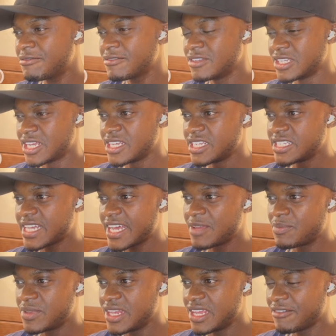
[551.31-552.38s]
Inside the
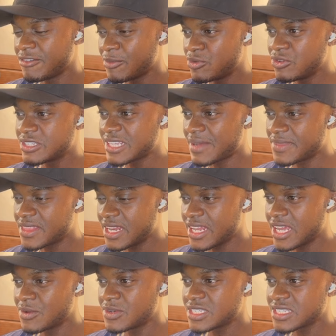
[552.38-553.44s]
PDF you put something there,
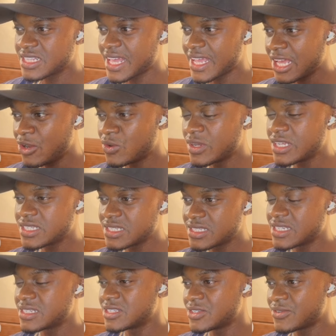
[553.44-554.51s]
which is like, hello, this is
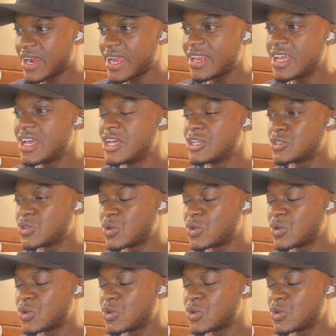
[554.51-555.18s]
this, right? So